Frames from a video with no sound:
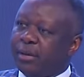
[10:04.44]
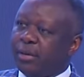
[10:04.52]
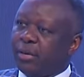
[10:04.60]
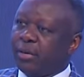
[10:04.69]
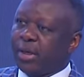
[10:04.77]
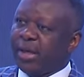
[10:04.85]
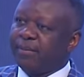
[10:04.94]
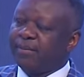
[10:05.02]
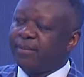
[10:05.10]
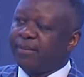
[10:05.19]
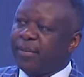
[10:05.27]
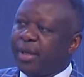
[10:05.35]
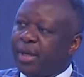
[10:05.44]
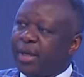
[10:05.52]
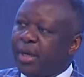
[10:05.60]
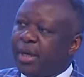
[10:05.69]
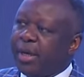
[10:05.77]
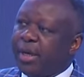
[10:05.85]
Okay.
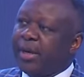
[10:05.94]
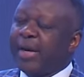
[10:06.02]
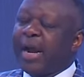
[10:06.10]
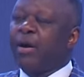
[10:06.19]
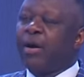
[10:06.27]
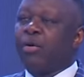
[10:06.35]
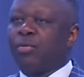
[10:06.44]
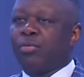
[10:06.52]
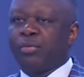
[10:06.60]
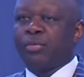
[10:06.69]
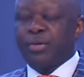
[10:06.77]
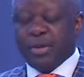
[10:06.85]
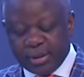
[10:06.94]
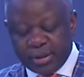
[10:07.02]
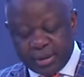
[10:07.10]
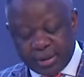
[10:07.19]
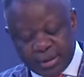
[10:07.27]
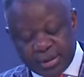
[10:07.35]
Now,
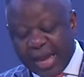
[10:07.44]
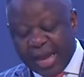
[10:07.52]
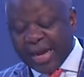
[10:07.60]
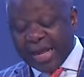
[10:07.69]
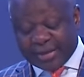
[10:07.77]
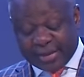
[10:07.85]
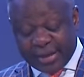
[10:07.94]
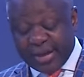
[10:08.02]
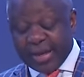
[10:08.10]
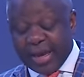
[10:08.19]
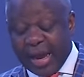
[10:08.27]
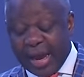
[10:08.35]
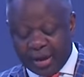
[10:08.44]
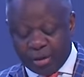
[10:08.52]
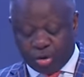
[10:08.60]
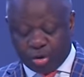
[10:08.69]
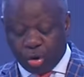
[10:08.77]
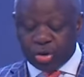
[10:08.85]
the other three
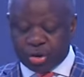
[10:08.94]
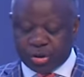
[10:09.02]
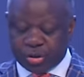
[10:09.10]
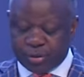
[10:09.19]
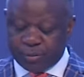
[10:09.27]
are dogs,